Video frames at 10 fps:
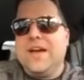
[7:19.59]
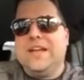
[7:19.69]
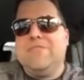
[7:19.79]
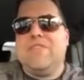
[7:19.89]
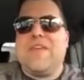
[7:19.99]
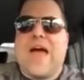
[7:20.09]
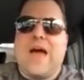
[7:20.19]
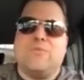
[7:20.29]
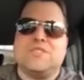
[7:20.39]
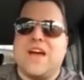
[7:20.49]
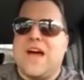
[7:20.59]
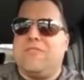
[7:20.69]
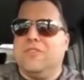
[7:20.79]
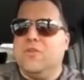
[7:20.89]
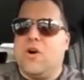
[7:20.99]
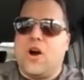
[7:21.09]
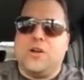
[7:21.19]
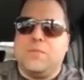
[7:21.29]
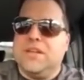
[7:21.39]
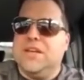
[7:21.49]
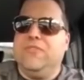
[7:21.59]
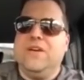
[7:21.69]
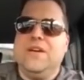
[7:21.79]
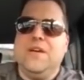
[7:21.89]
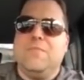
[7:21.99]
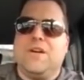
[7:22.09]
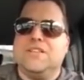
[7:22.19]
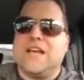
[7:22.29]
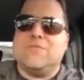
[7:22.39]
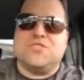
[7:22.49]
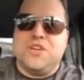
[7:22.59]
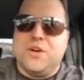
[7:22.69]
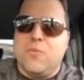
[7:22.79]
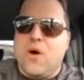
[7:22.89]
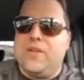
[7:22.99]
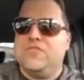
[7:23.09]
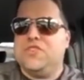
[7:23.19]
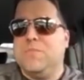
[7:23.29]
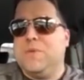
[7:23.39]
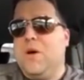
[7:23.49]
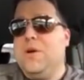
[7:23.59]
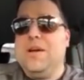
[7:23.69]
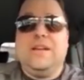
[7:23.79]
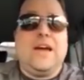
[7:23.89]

and even that was kind of a little hard to believe because that was year one of Jimbo.